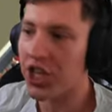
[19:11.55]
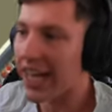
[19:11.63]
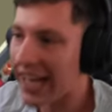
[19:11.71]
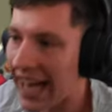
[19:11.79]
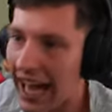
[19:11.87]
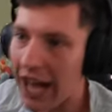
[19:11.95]
the
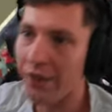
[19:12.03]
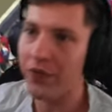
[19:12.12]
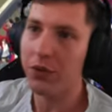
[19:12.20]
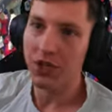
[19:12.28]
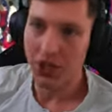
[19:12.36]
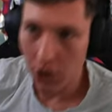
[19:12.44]
second
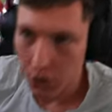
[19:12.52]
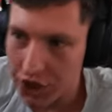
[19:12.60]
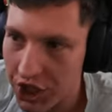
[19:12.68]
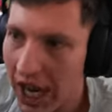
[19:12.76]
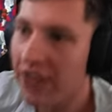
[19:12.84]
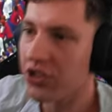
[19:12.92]
half. It was still
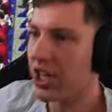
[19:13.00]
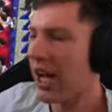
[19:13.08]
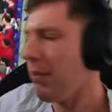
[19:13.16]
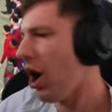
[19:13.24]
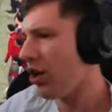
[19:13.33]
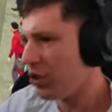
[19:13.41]
shit.
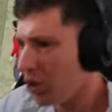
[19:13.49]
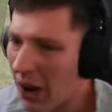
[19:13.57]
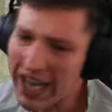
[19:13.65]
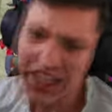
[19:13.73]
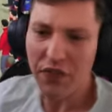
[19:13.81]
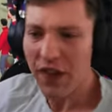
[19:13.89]
Come on.
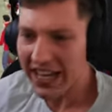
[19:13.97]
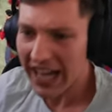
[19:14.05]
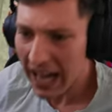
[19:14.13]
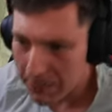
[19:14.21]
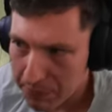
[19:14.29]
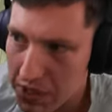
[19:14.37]
Wake the fuck
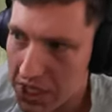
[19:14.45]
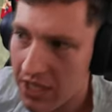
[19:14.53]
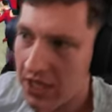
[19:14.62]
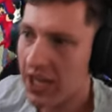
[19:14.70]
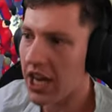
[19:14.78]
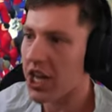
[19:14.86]
up.
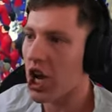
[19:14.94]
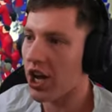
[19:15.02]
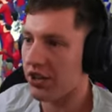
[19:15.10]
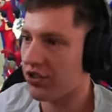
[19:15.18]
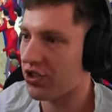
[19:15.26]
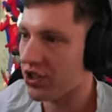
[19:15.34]

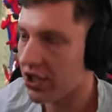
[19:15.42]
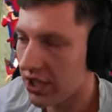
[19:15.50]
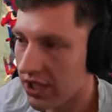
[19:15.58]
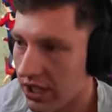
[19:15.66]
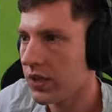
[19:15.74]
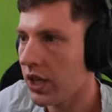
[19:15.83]
Idiots.
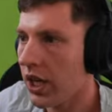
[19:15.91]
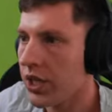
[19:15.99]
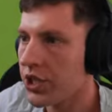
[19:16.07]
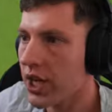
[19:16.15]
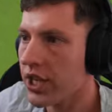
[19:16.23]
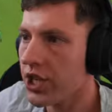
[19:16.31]

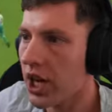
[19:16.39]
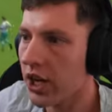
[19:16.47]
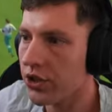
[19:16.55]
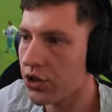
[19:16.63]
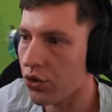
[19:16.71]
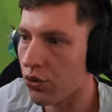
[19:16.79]
Oh, Shea
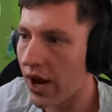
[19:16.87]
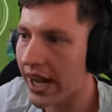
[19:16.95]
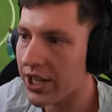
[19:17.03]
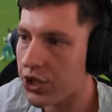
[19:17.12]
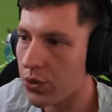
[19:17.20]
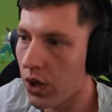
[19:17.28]
Charles.
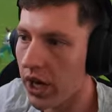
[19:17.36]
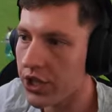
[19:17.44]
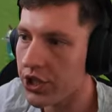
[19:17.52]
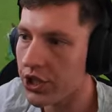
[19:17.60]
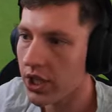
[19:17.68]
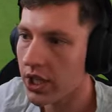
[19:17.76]
Great
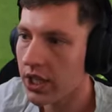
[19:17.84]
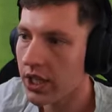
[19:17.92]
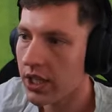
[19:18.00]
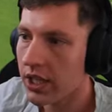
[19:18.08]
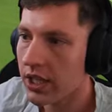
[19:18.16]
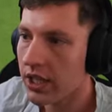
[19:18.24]
switch.
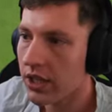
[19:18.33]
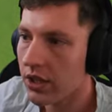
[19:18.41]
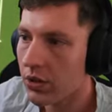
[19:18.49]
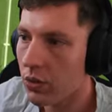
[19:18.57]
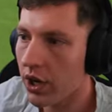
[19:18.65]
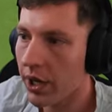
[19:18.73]

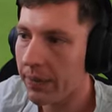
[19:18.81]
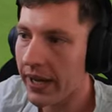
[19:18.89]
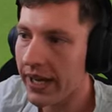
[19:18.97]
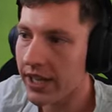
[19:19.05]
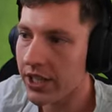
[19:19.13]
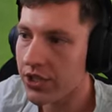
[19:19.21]
Walker
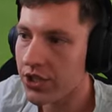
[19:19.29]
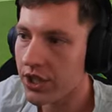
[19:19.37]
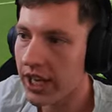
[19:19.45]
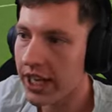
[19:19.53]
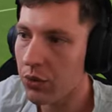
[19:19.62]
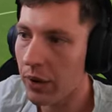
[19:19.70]

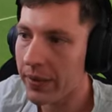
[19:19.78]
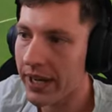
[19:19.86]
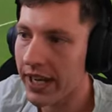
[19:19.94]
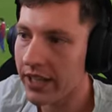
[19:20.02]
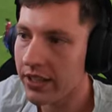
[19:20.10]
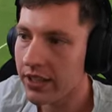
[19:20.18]
Peters. Can he whip
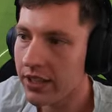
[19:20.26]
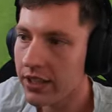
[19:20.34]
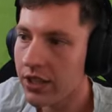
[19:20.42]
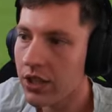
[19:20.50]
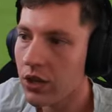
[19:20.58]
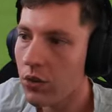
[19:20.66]
it in?
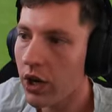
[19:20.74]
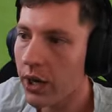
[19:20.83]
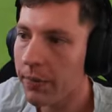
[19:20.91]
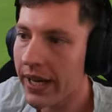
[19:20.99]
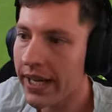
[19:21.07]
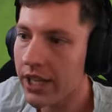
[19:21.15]

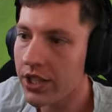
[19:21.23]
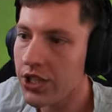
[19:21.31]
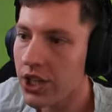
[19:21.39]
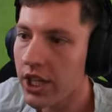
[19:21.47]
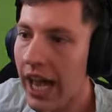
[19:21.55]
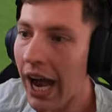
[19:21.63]
Walker
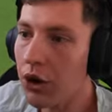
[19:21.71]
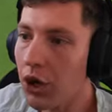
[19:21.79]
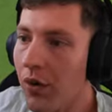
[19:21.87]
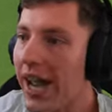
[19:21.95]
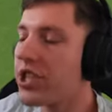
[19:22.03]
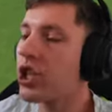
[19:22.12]
Peters.
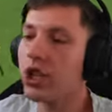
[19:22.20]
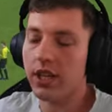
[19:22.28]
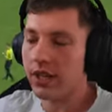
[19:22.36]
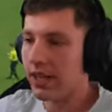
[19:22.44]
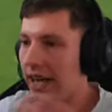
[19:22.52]
Alcaraz!